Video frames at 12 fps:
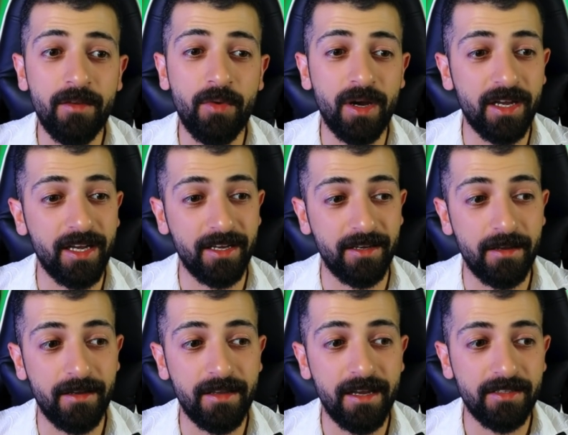Trading?
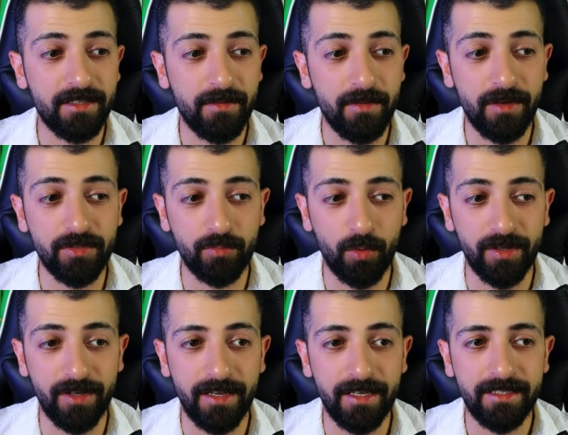That's the first
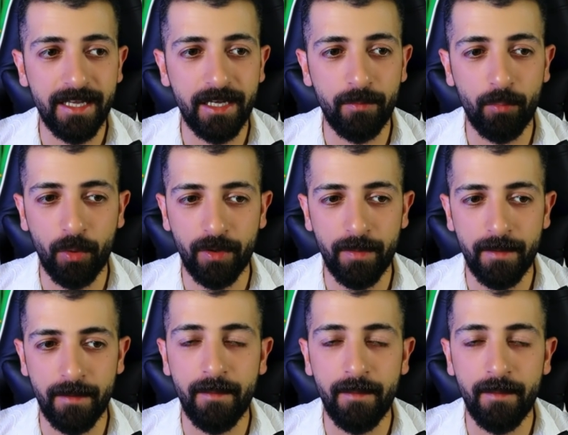point and the second point.